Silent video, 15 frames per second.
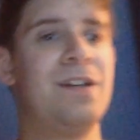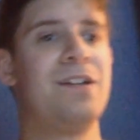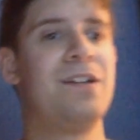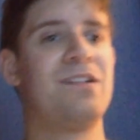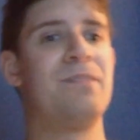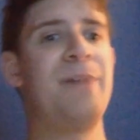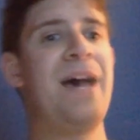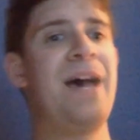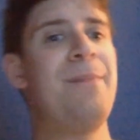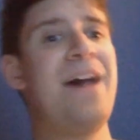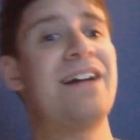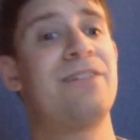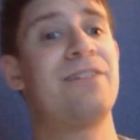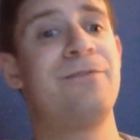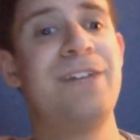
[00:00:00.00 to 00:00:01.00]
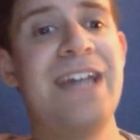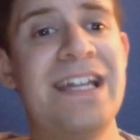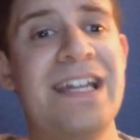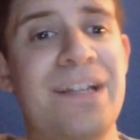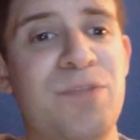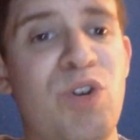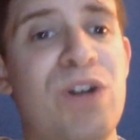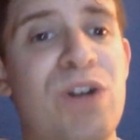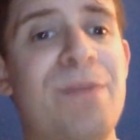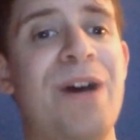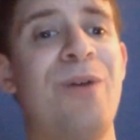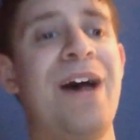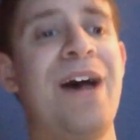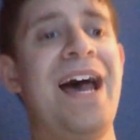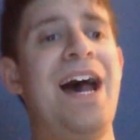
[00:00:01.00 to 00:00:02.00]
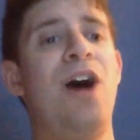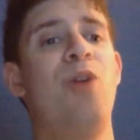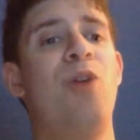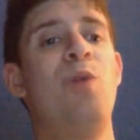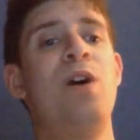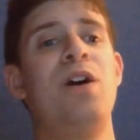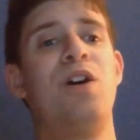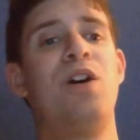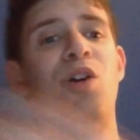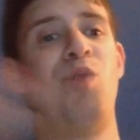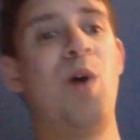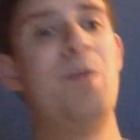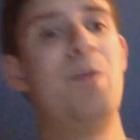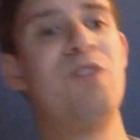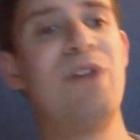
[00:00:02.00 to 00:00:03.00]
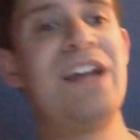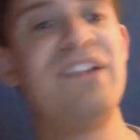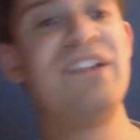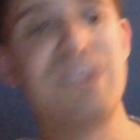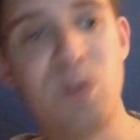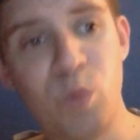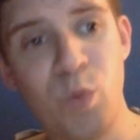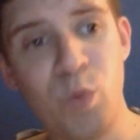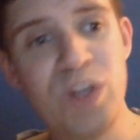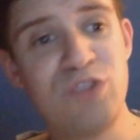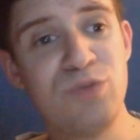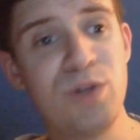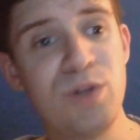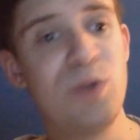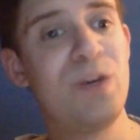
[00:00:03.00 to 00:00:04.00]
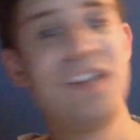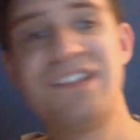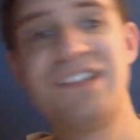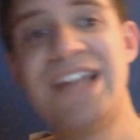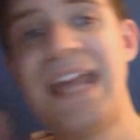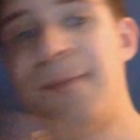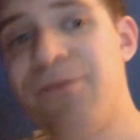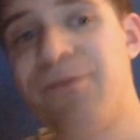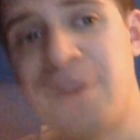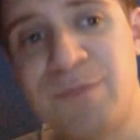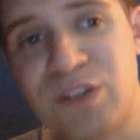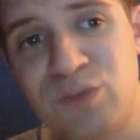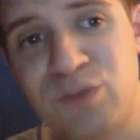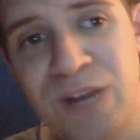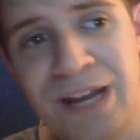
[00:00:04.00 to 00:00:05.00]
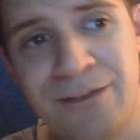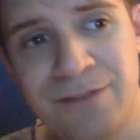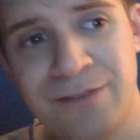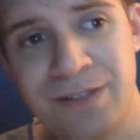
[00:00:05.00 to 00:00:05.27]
So Pat McAfee ended up talking about how Roman Reigns withdrew his name from the draft.